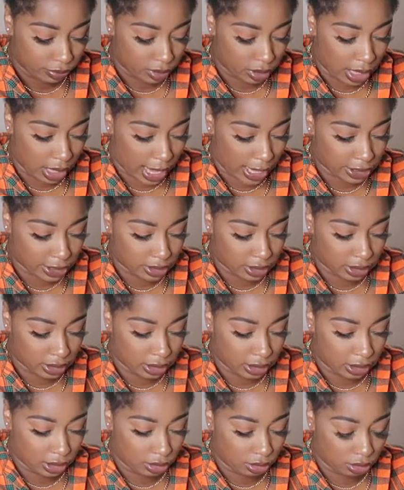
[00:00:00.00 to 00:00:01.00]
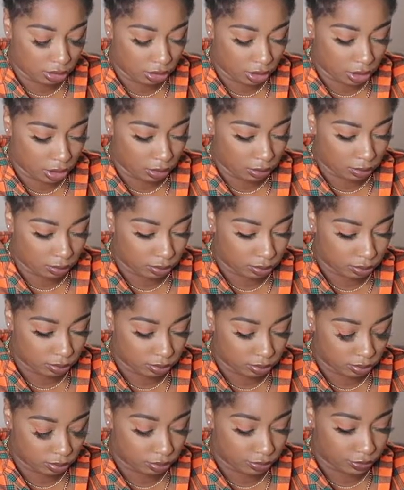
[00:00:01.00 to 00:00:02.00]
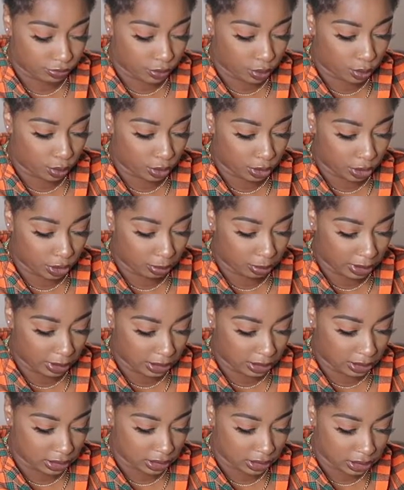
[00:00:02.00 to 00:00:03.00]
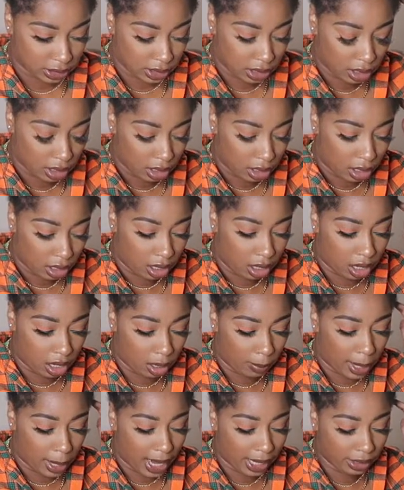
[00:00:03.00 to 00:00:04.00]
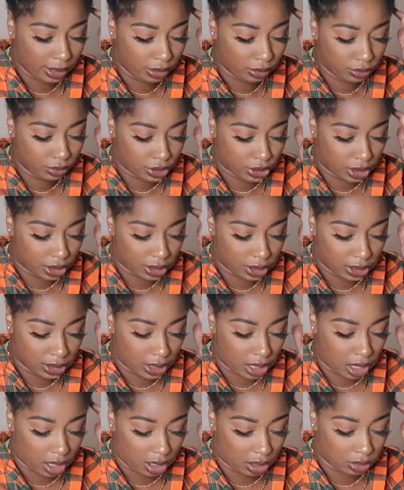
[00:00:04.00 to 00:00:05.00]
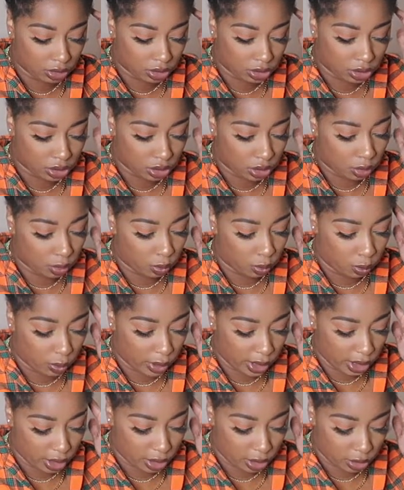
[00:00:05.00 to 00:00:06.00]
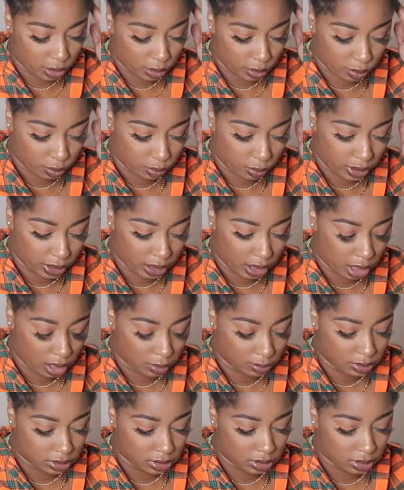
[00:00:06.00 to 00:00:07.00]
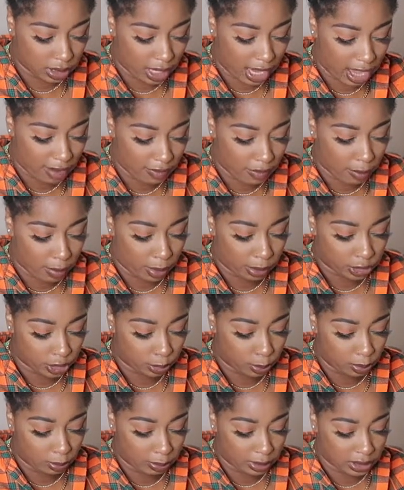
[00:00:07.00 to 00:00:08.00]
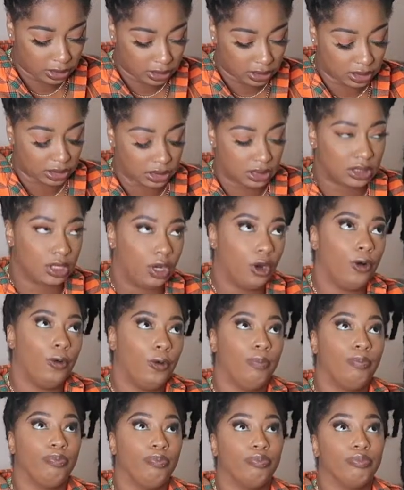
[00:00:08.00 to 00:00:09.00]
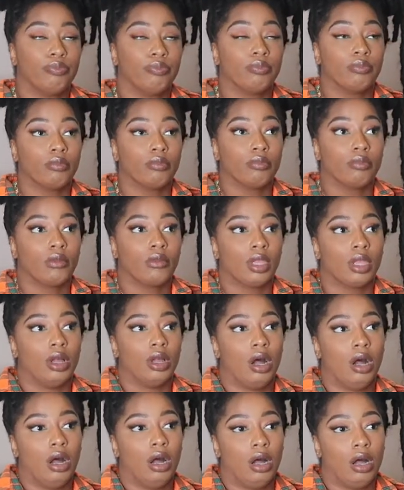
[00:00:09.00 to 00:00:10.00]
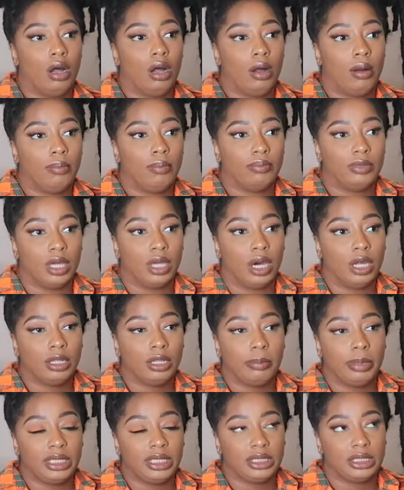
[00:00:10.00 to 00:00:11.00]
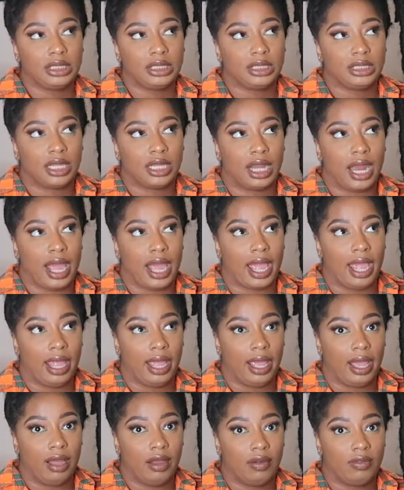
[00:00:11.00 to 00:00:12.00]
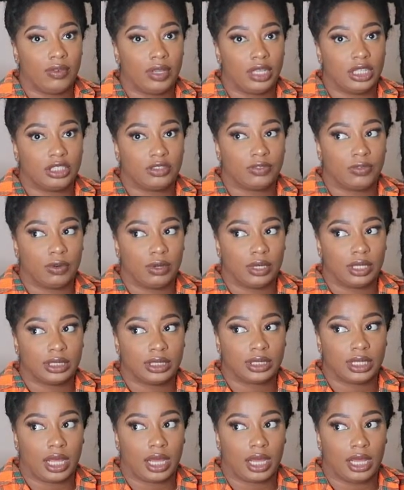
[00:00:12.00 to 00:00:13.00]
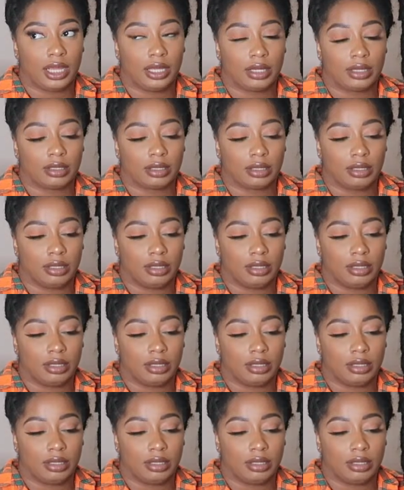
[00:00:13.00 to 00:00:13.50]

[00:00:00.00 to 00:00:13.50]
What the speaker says: actually, you know, for your business. How do you juggle it all so well when it comes to having multiple businesses? So the other businesses that I have, as far as like